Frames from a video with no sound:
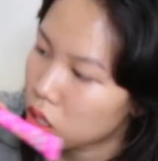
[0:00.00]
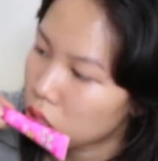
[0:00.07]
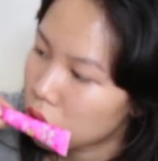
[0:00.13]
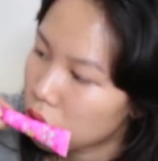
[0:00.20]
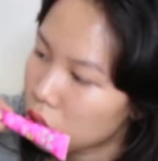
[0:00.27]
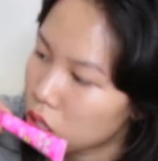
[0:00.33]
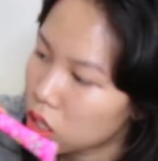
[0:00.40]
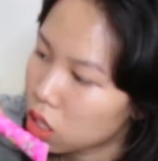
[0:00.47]

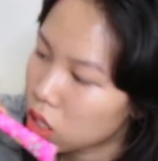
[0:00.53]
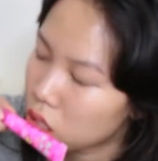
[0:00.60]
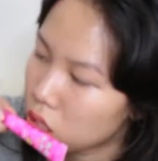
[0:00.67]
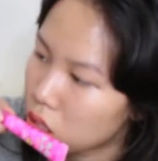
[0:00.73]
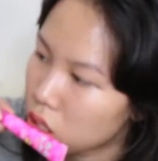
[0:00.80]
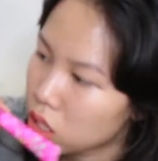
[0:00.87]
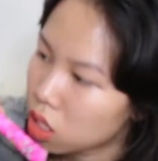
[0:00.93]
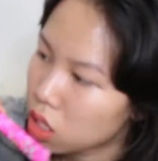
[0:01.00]

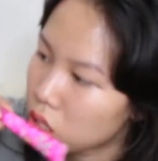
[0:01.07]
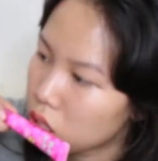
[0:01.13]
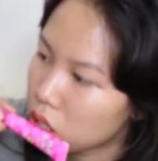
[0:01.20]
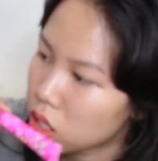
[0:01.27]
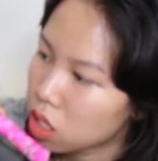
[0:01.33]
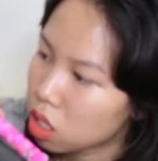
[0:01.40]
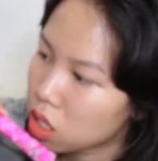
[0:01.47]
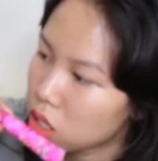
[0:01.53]

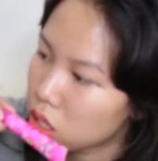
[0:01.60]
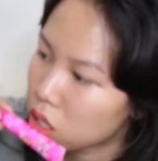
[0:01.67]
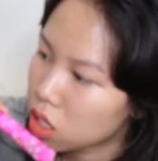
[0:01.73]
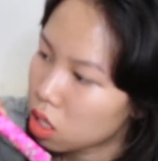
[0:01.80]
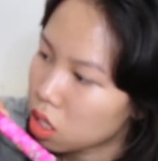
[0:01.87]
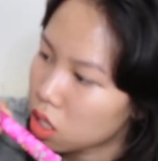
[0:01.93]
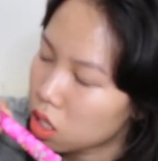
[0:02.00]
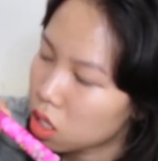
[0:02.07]

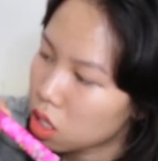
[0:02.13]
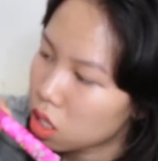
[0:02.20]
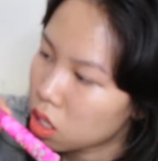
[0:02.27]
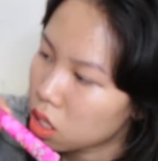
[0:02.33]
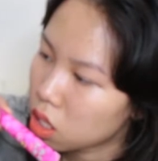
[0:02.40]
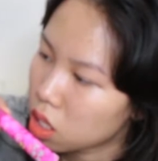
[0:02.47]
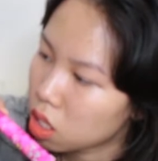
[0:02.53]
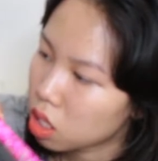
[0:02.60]

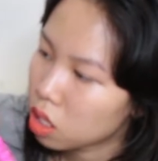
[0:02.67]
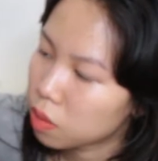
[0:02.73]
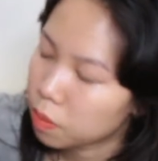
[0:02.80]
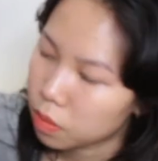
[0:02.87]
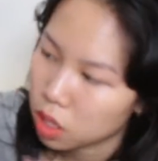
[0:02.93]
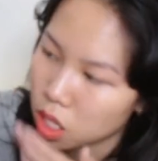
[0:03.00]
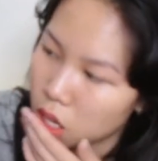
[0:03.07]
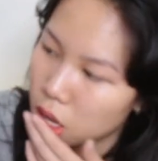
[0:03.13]

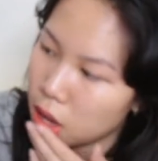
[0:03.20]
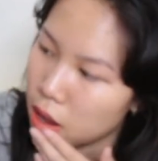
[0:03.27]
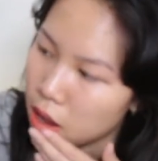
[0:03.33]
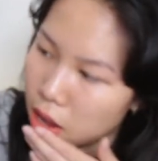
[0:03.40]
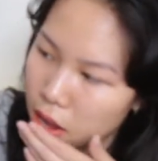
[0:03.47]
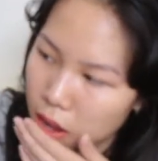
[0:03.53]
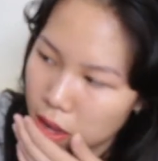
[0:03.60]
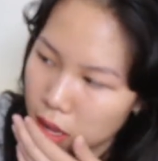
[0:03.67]

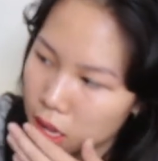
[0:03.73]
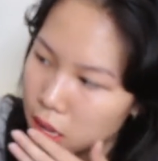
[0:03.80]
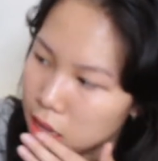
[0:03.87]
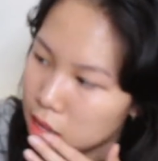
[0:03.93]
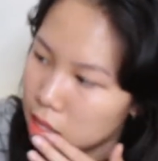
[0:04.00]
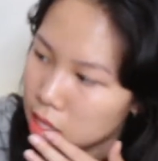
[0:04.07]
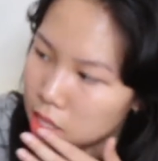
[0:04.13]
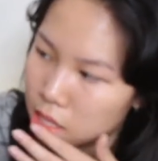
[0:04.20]

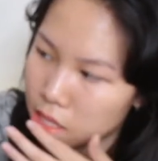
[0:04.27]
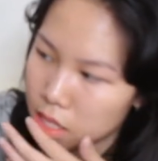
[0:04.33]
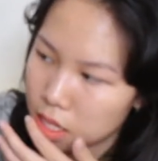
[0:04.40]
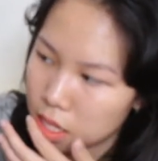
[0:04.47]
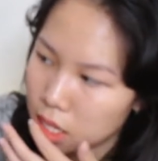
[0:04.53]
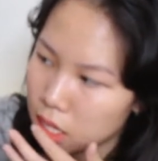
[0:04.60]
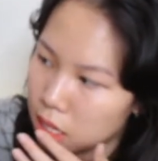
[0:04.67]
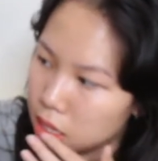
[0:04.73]

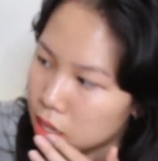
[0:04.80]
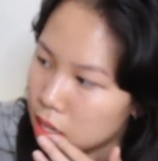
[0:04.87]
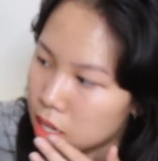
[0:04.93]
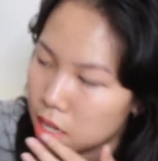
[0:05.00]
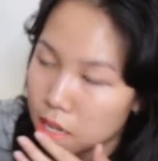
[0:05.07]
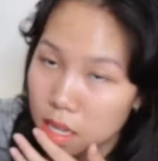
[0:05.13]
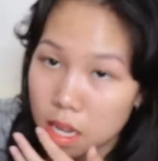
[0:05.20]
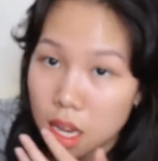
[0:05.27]

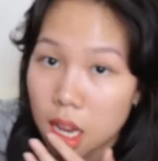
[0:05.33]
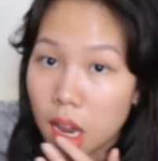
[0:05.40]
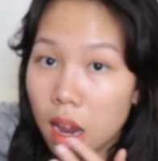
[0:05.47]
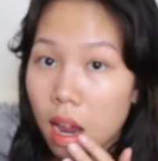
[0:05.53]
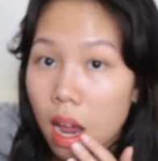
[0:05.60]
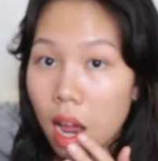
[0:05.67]
[no speech]